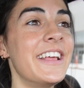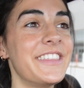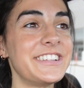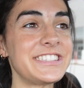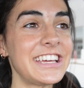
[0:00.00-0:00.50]

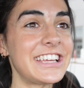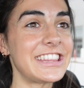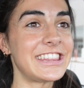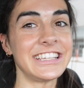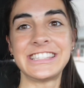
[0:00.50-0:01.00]
That's like
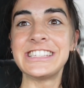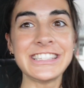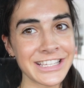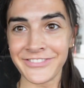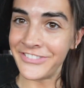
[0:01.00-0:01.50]
the
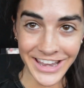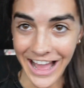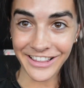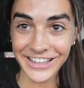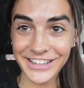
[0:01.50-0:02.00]
season
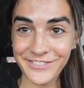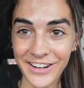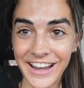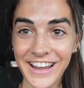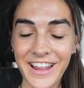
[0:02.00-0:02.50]
finale, right?